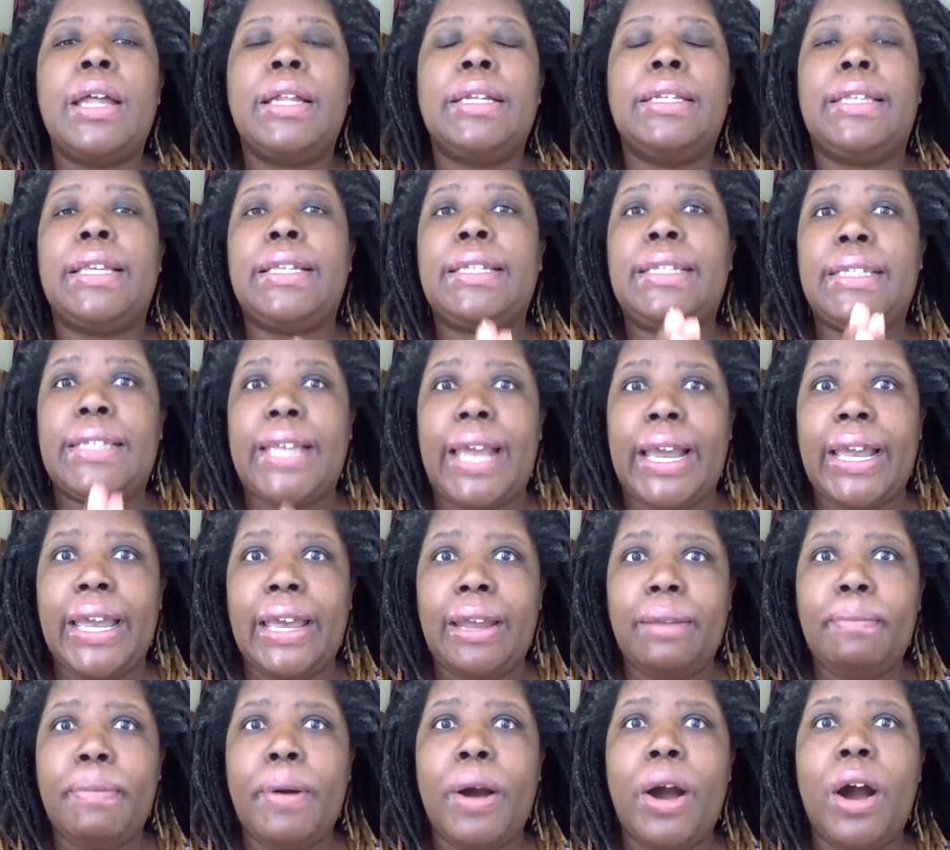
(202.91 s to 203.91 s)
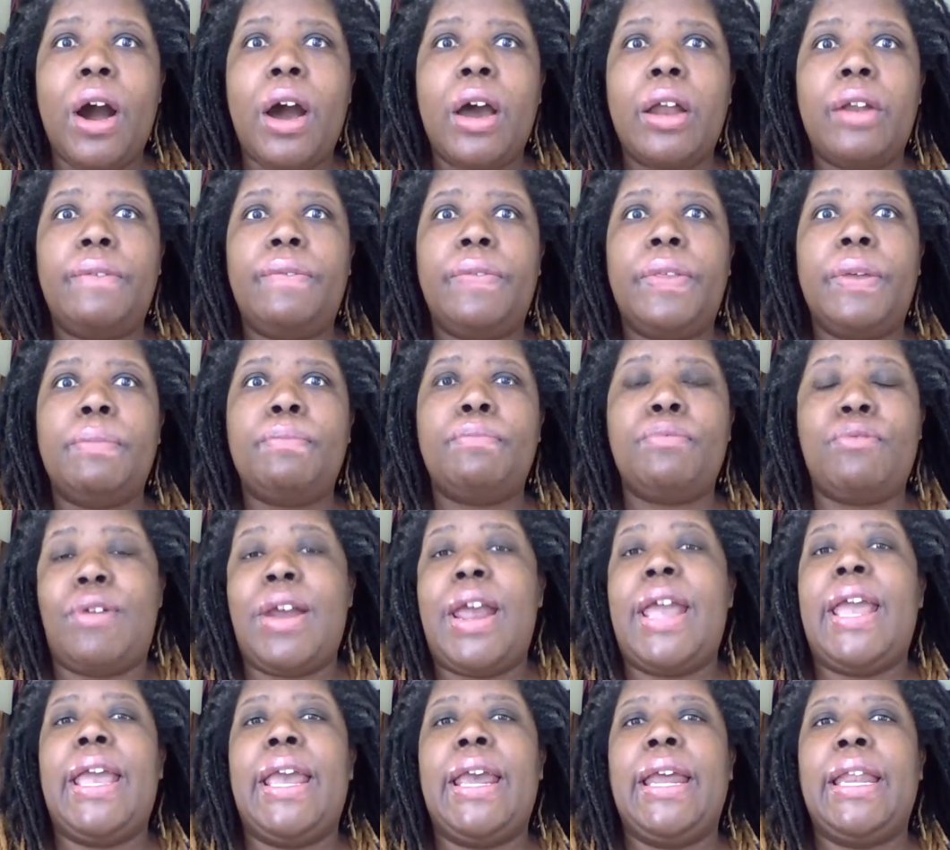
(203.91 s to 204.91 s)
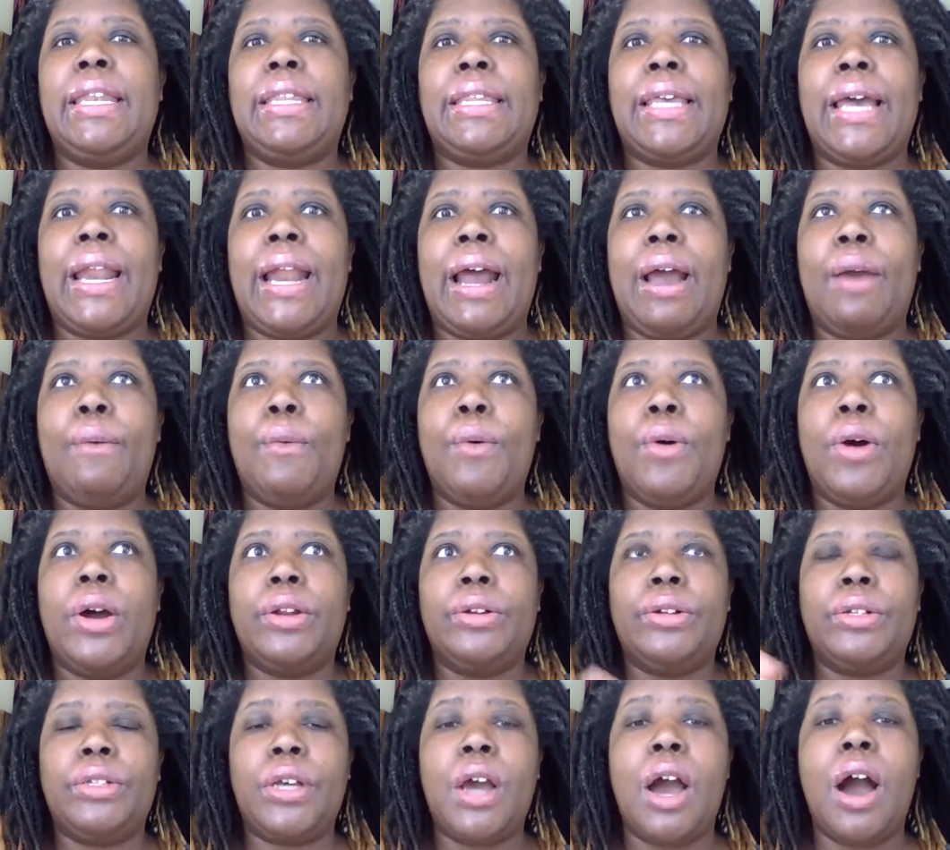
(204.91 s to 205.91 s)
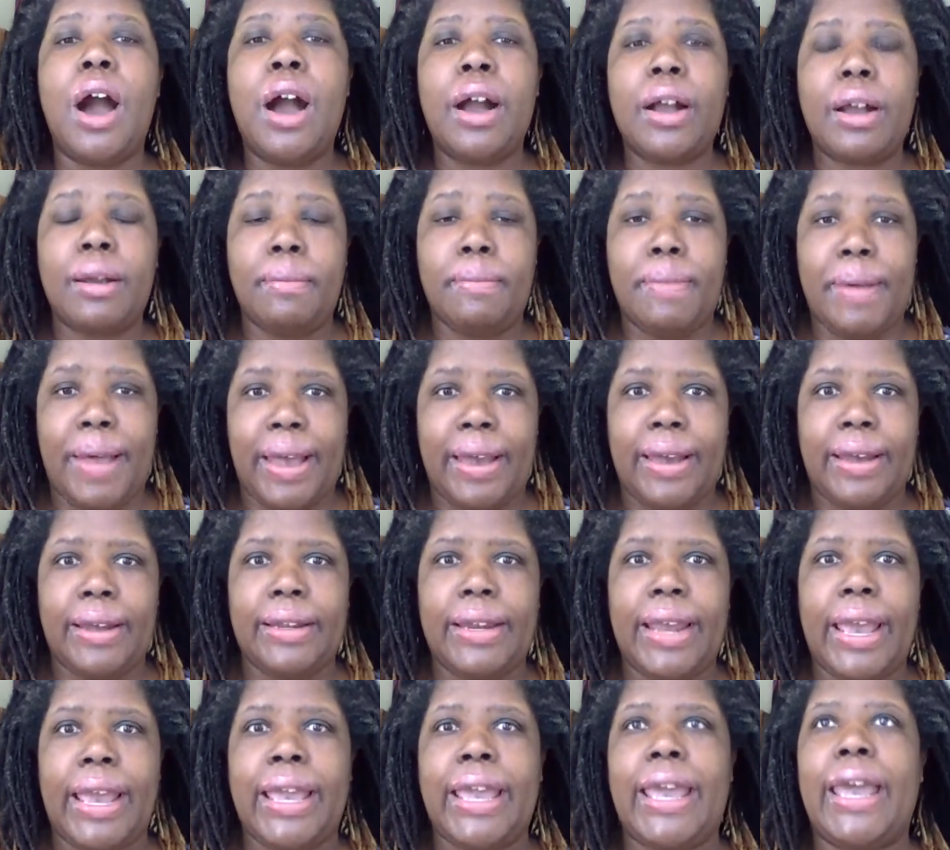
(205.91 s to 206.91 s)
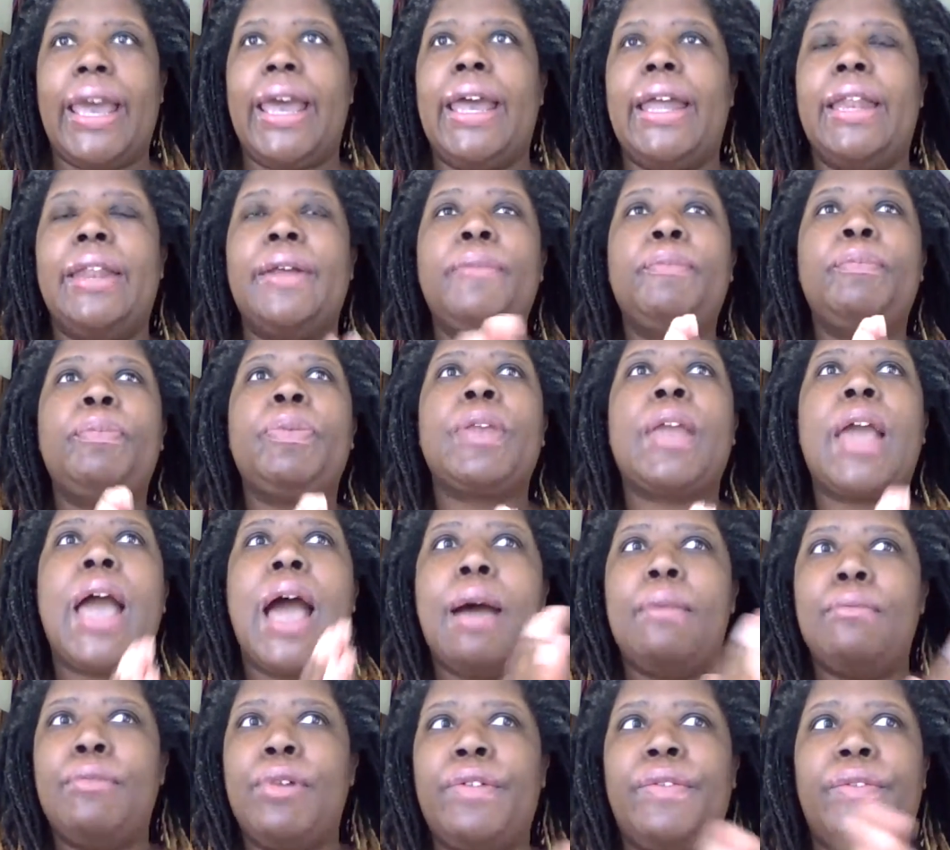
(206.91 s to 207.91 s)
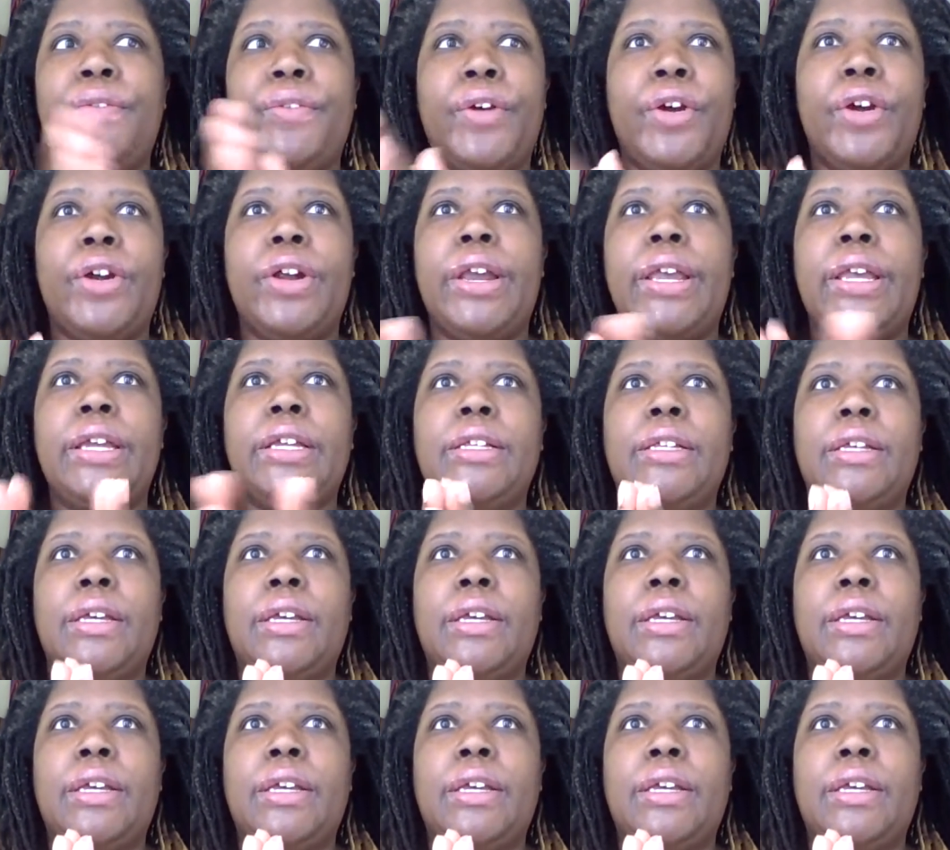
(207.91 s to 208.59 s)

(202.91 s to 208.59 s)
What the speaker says: The second part of the brain that I want to talk about, again, I'm referring